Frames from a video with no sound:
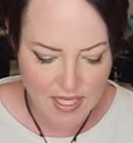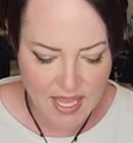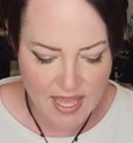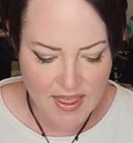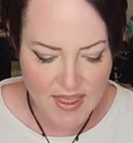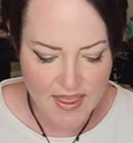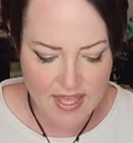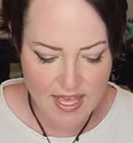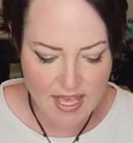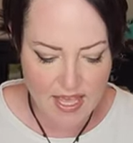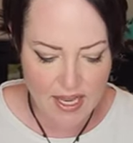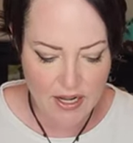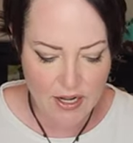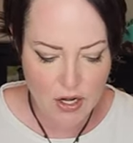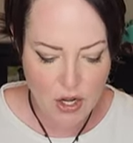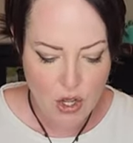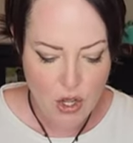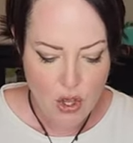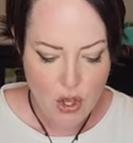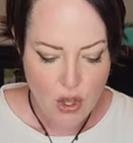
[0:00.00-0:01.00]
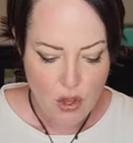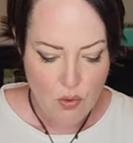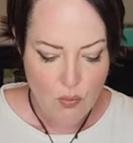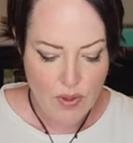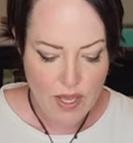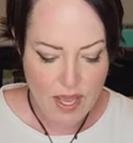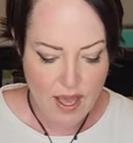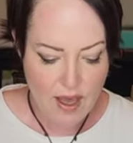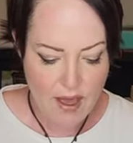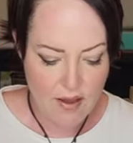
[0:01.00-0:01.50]
And then
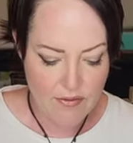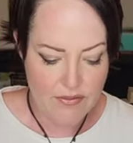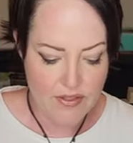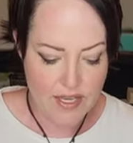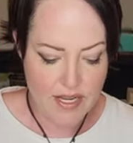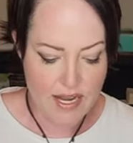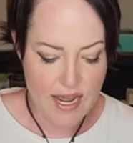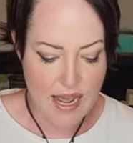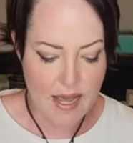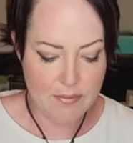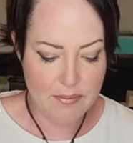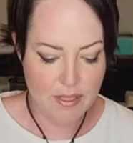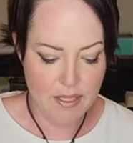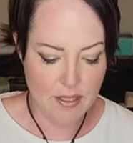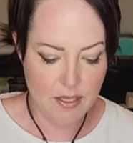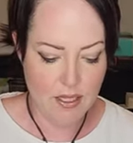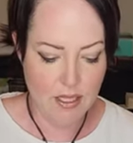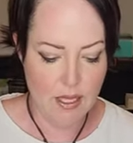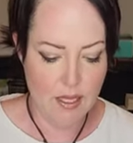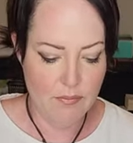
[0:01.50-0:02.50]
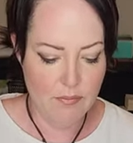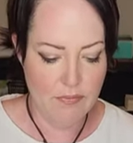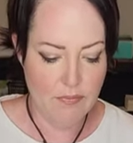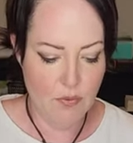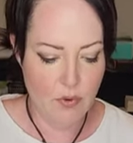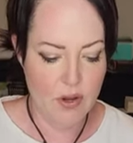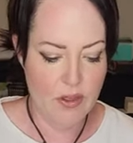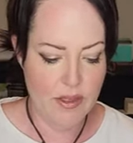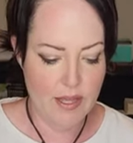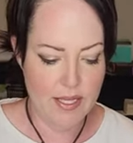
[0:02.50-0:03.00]
we have the napkin club
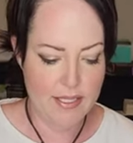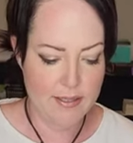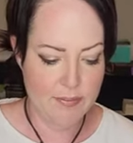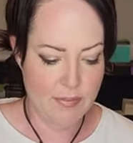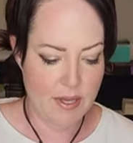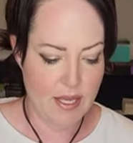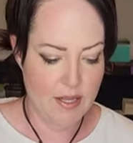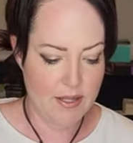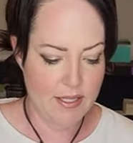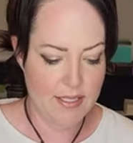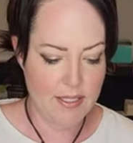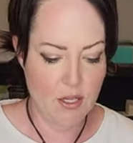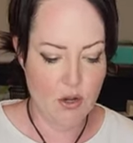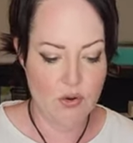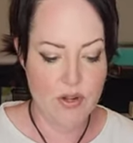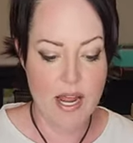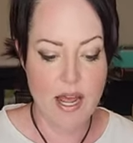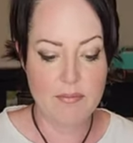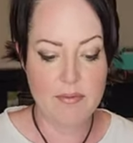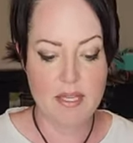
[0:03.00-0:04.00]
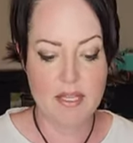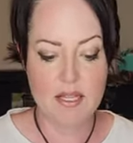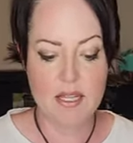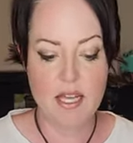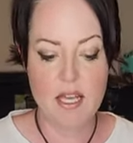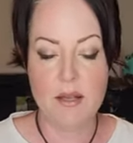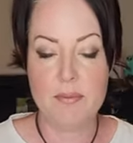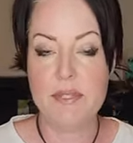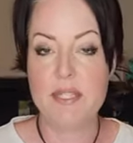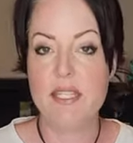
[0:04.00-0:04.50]
for this month. So napkin
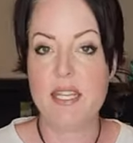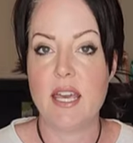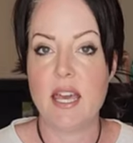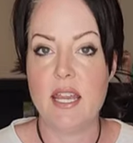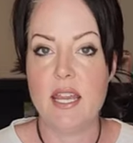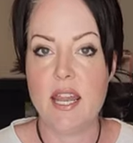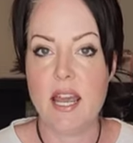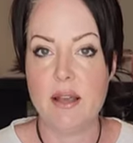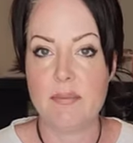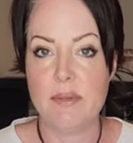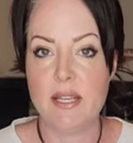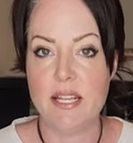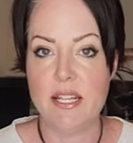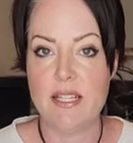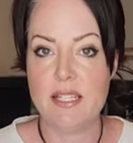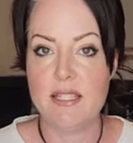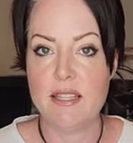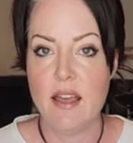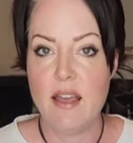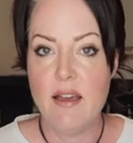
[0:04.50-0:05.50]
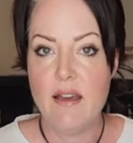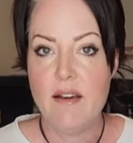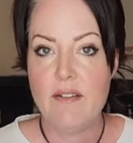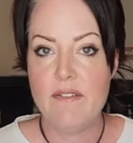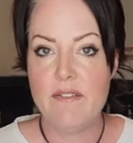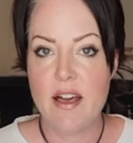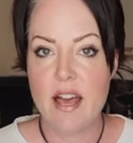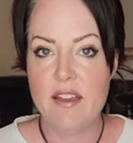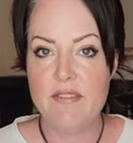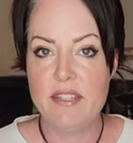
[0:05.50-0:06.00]
clubs, 10 napkins,
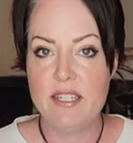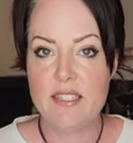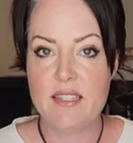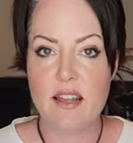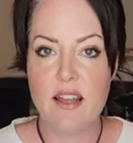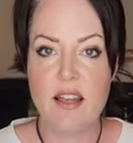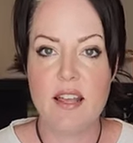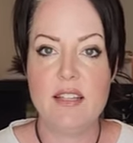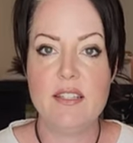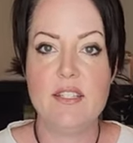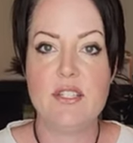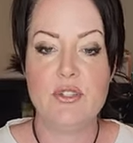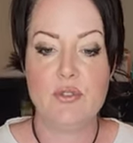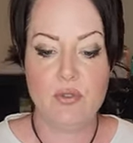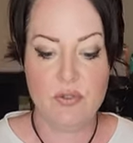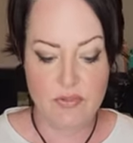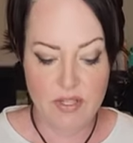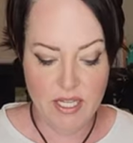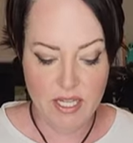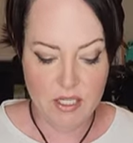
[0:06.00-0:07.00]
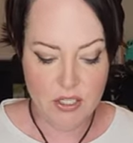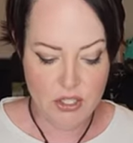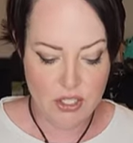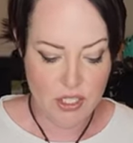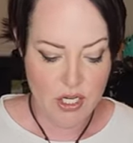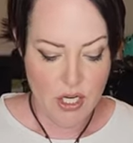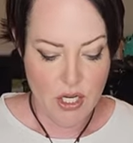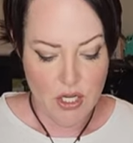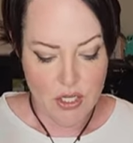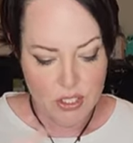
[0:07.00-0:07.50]
five designs, two of each.
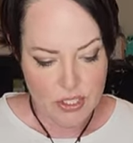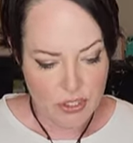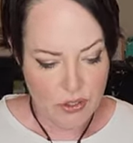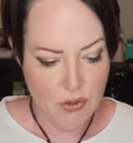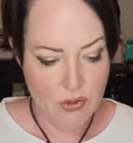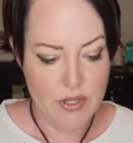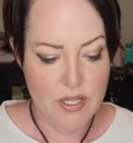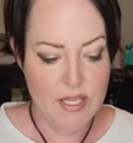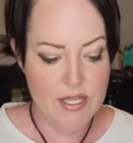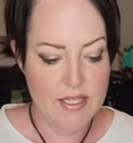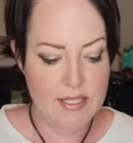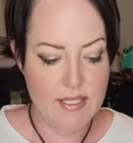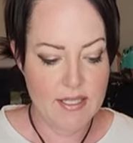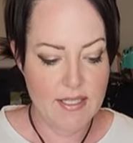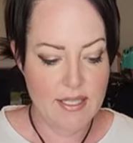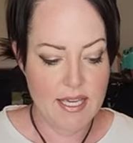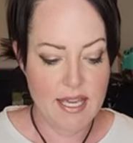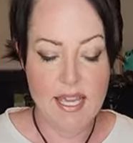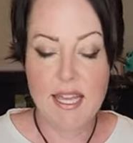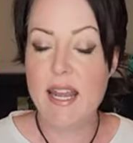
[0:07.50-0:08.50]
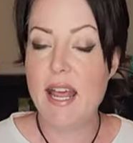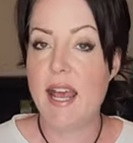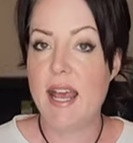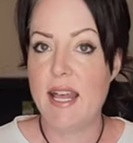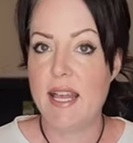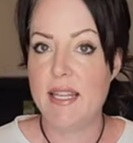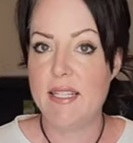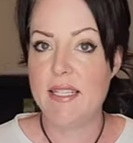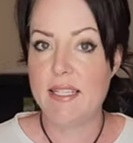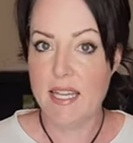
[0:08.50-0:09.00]
So this kit
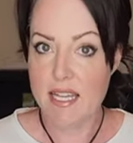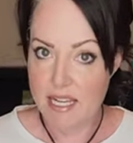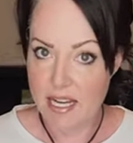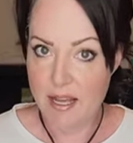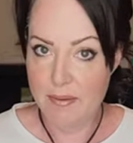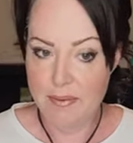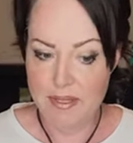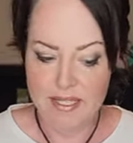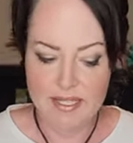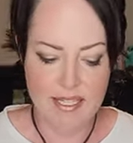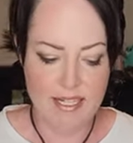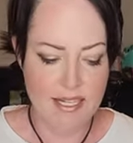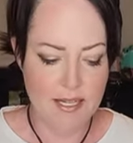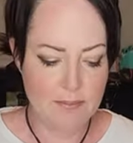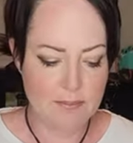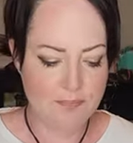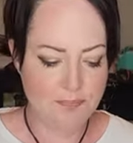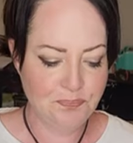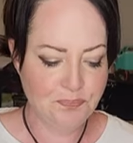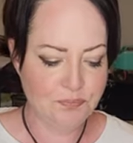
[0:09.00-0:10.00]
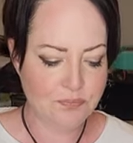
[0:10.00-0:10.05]
has 10 napkins in it.